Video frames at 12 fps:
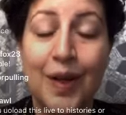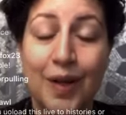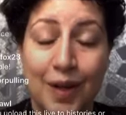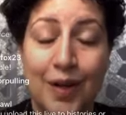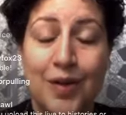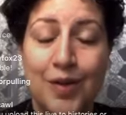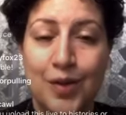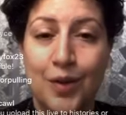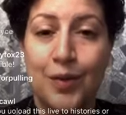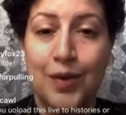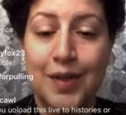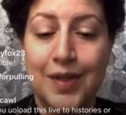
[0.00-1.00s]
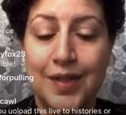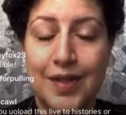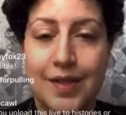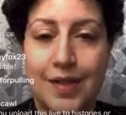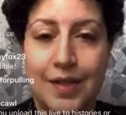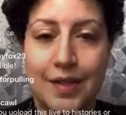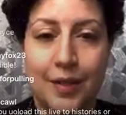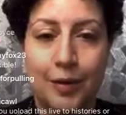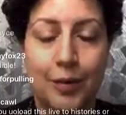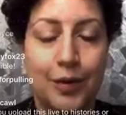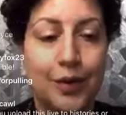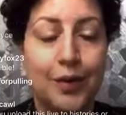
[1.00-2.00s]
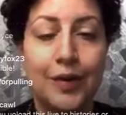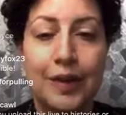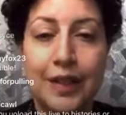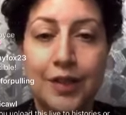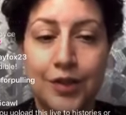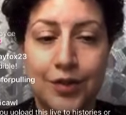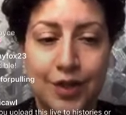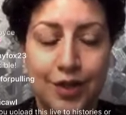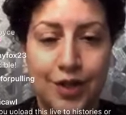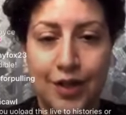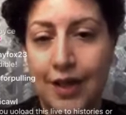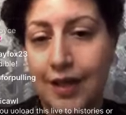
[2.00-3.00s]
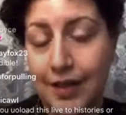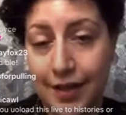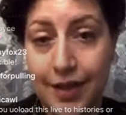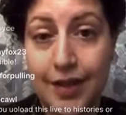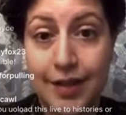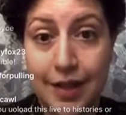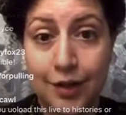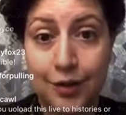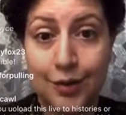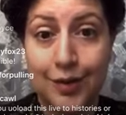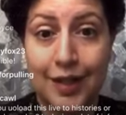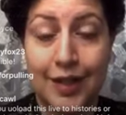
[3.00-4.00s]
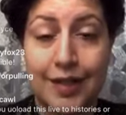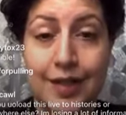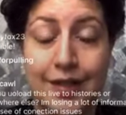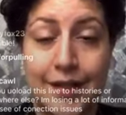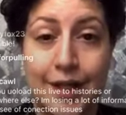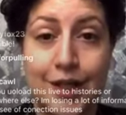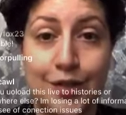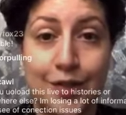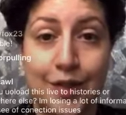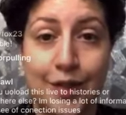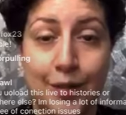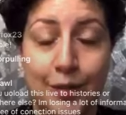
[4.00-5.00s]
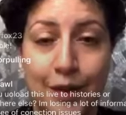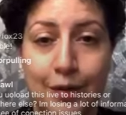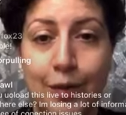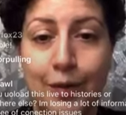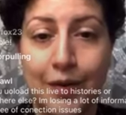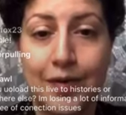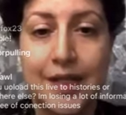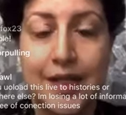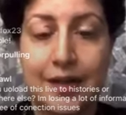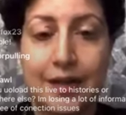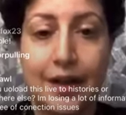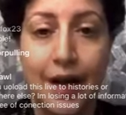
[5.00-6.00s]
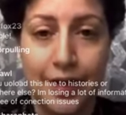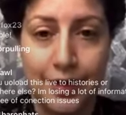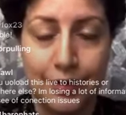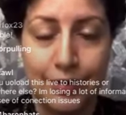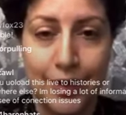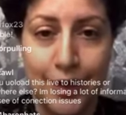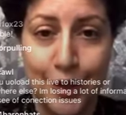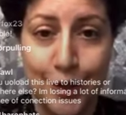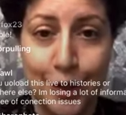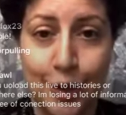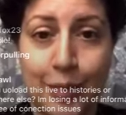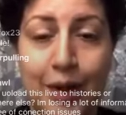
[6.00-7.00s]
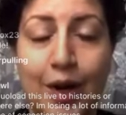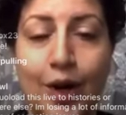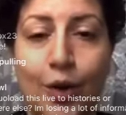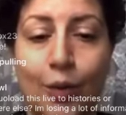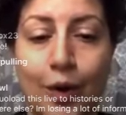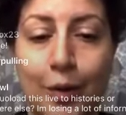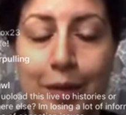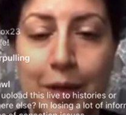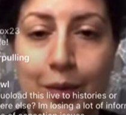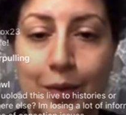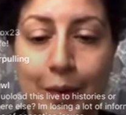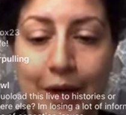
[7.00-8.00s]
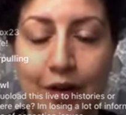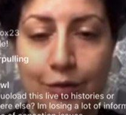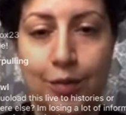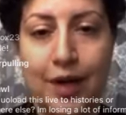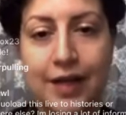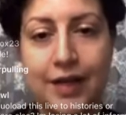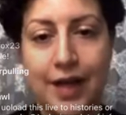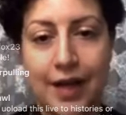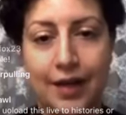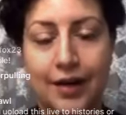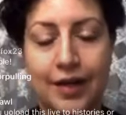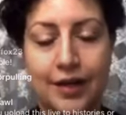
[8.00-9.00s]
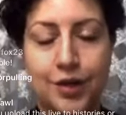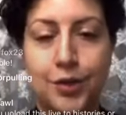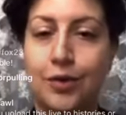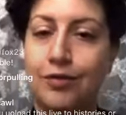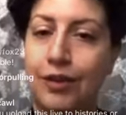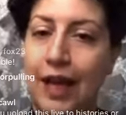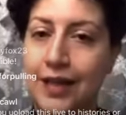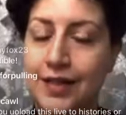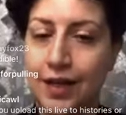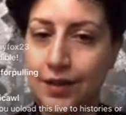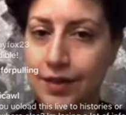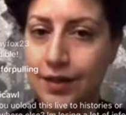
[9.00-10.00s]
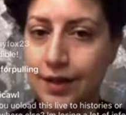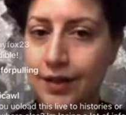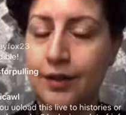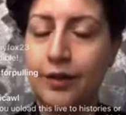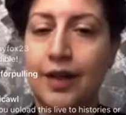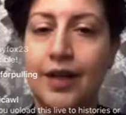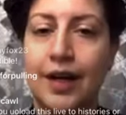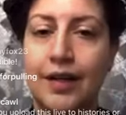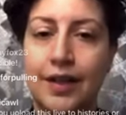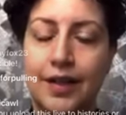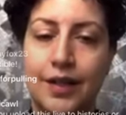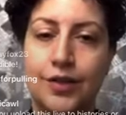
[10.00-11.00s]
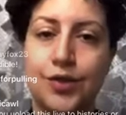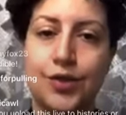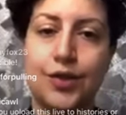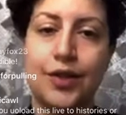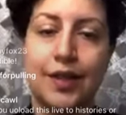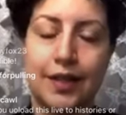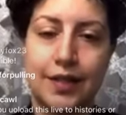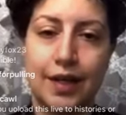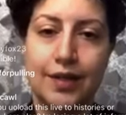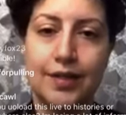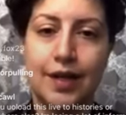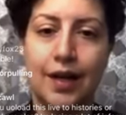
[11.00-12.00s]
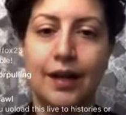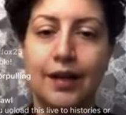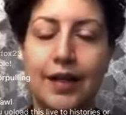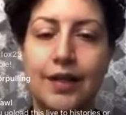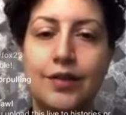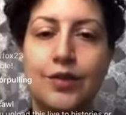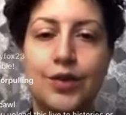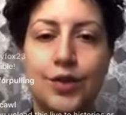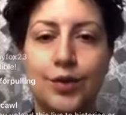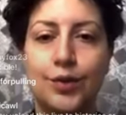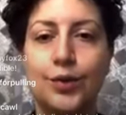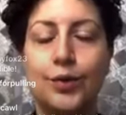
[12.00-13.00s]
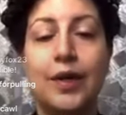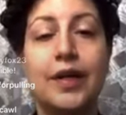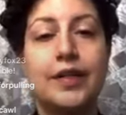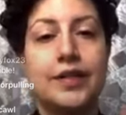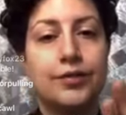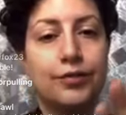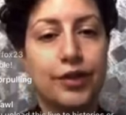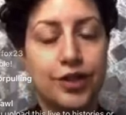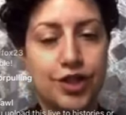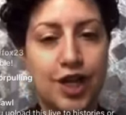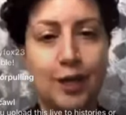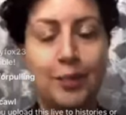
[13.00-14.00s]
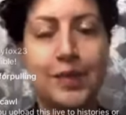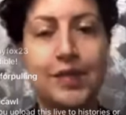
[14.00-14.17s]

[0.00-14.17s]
So this is the the earlier tradition, and it did extend through the 19th century that that we would have seen a lot of in Europe, where people would have braided hair into a flat textile and then inserted that textile into different shapes